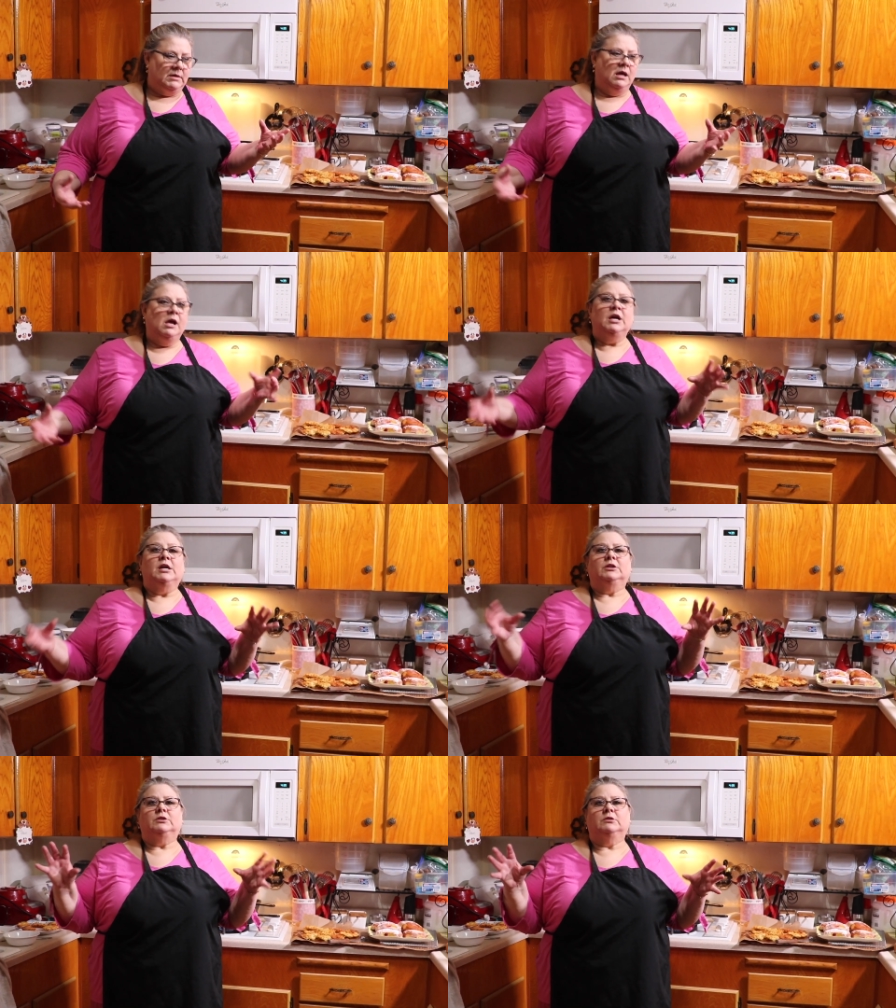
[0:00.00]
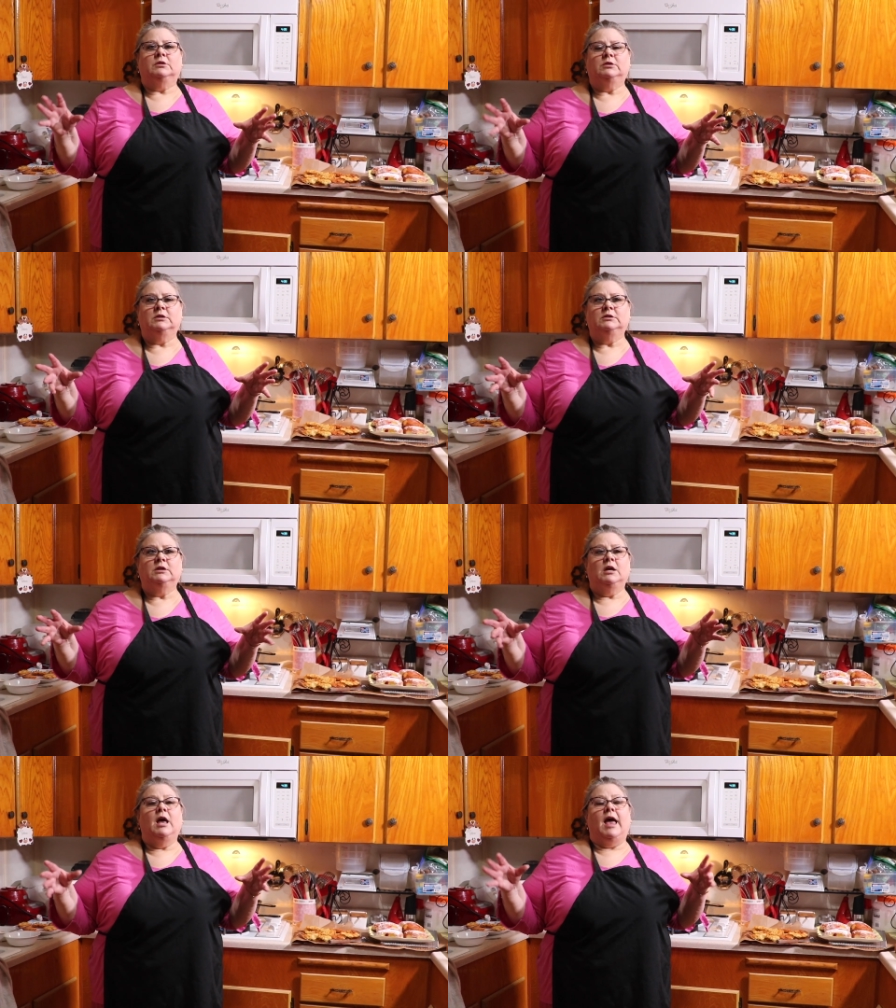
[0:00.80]
root
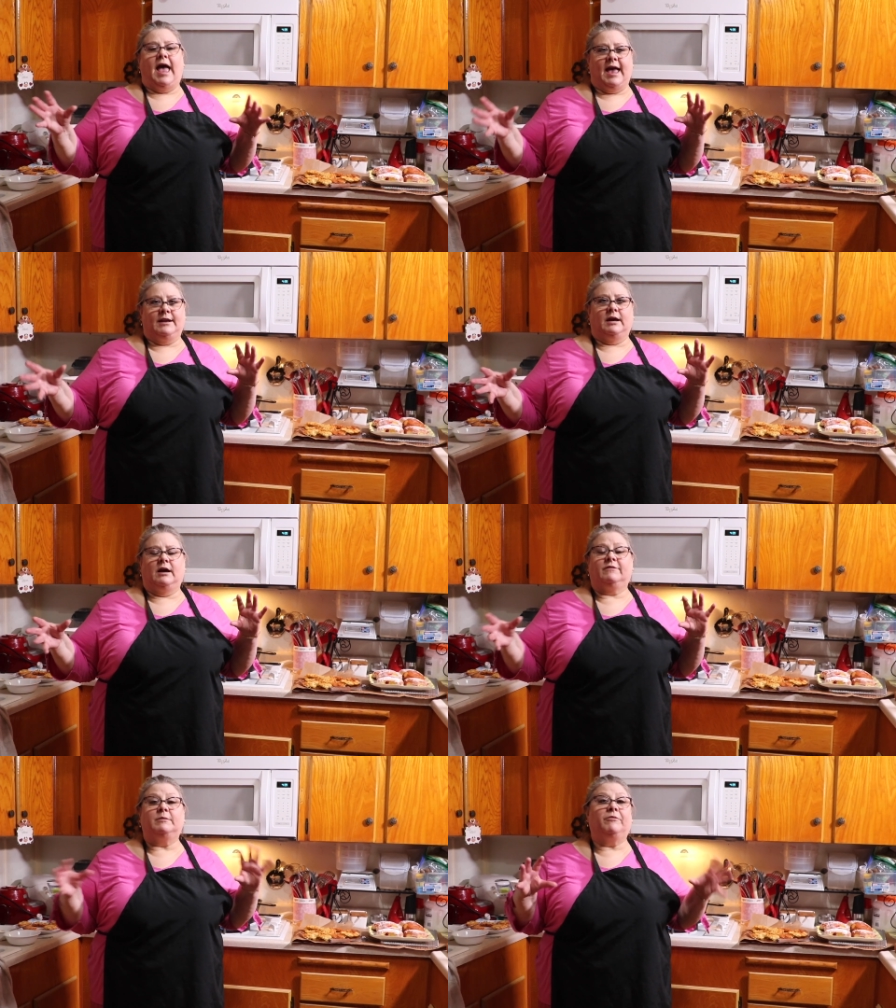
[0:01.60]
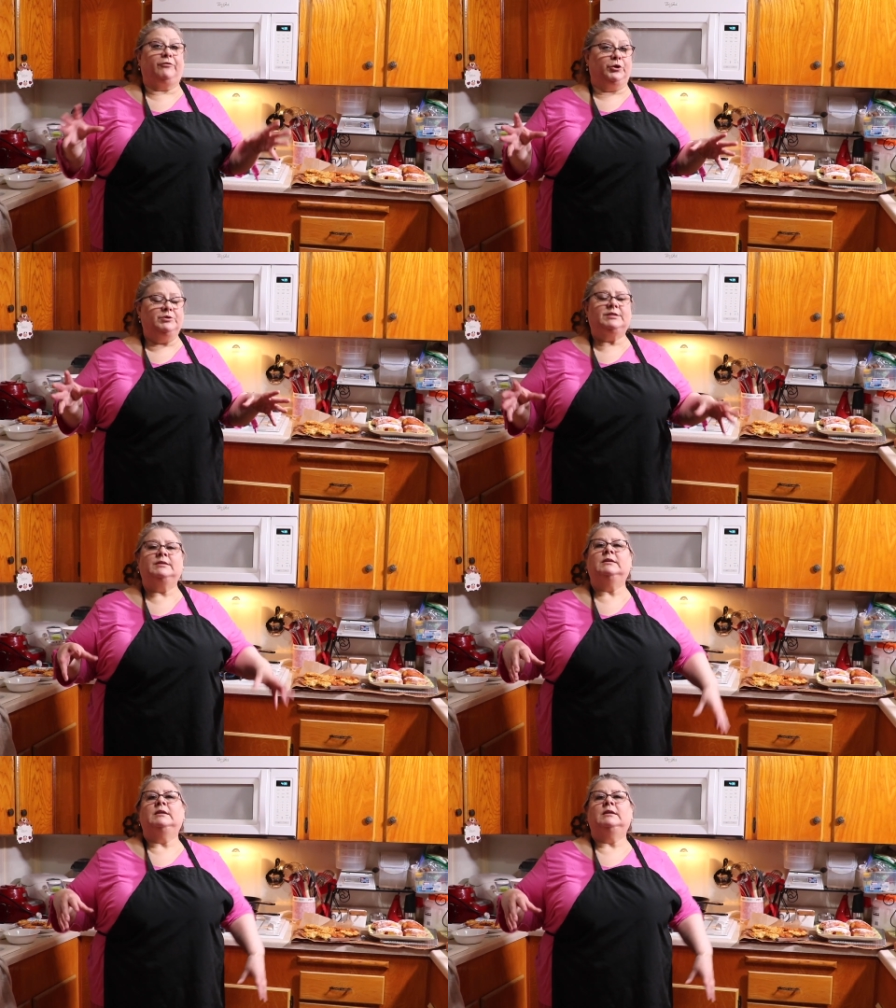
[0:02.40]
vegetables and some fruit.